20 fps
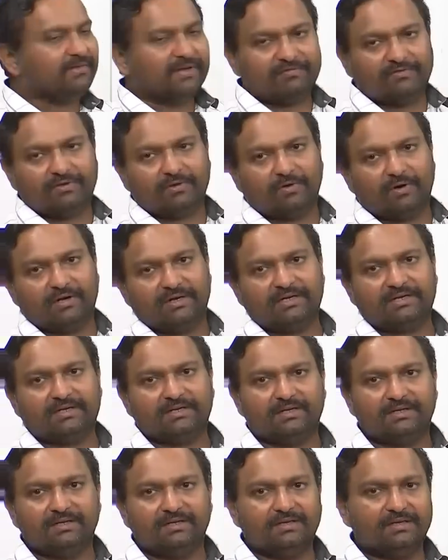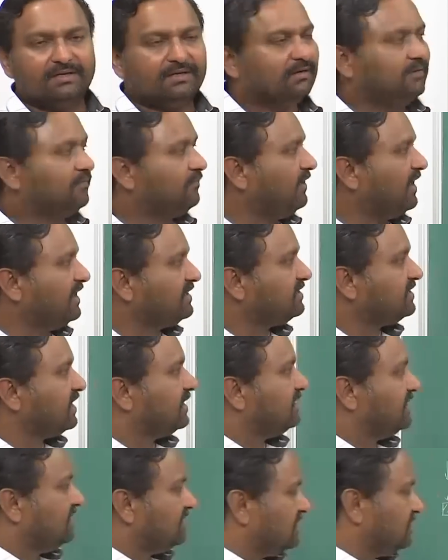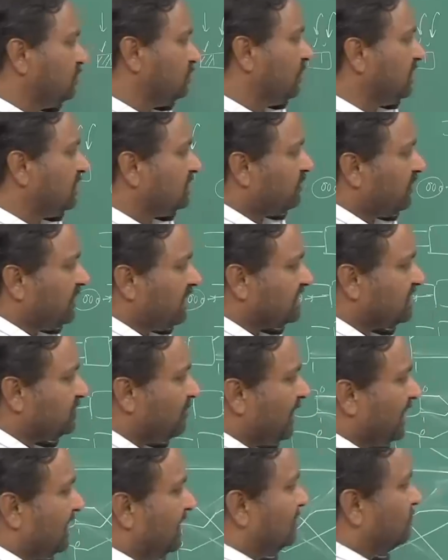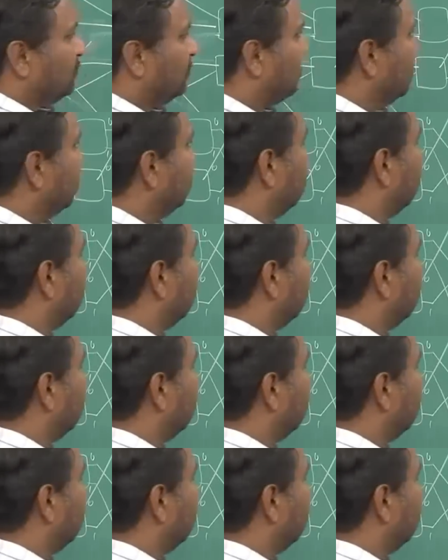way, we call it fast, this is known as fast packet switching.